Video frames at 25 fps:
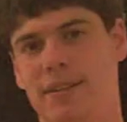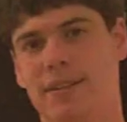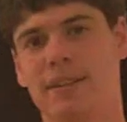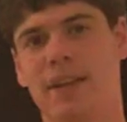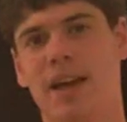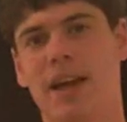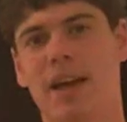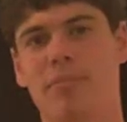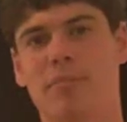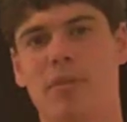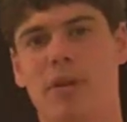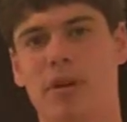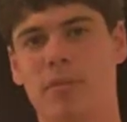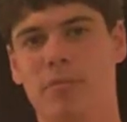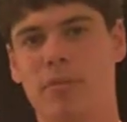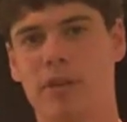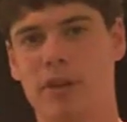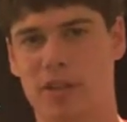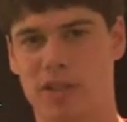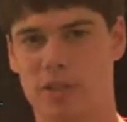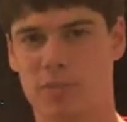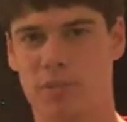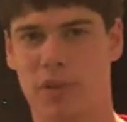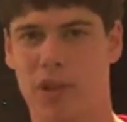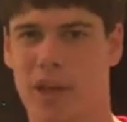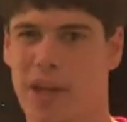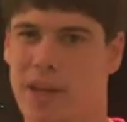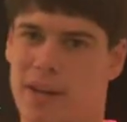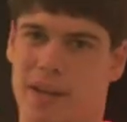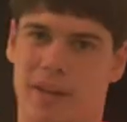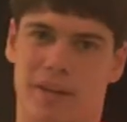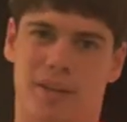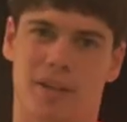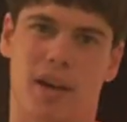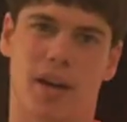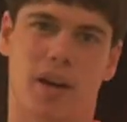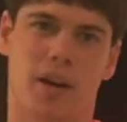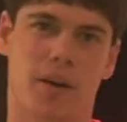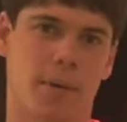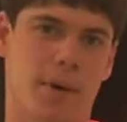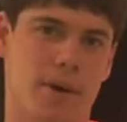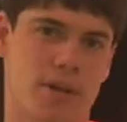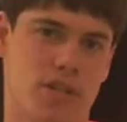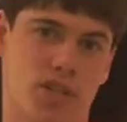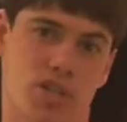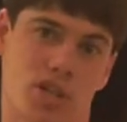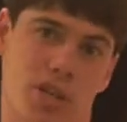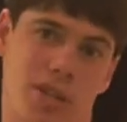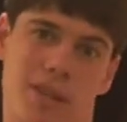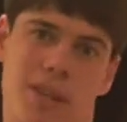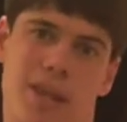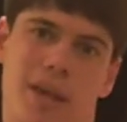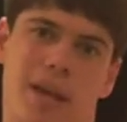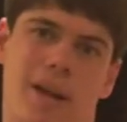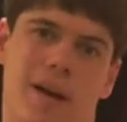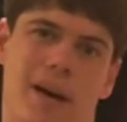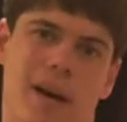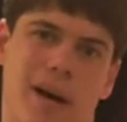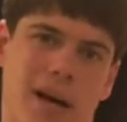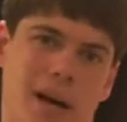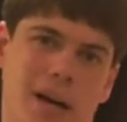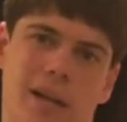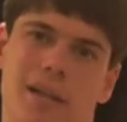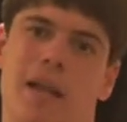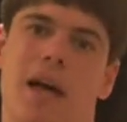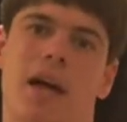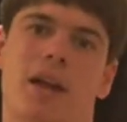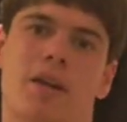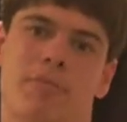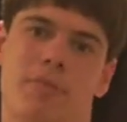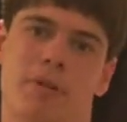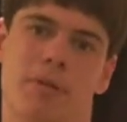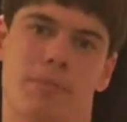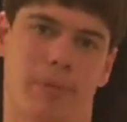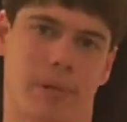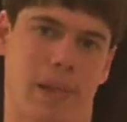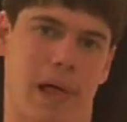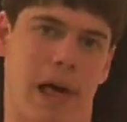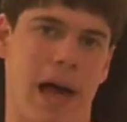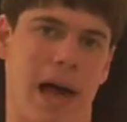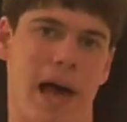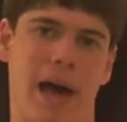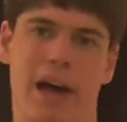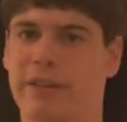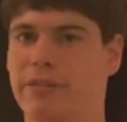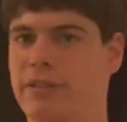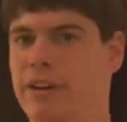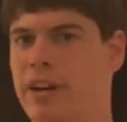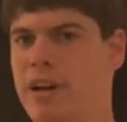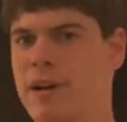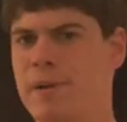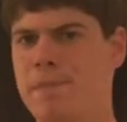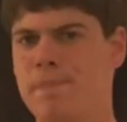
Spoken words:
Today I'm going to be explaining a question that a lot of people have,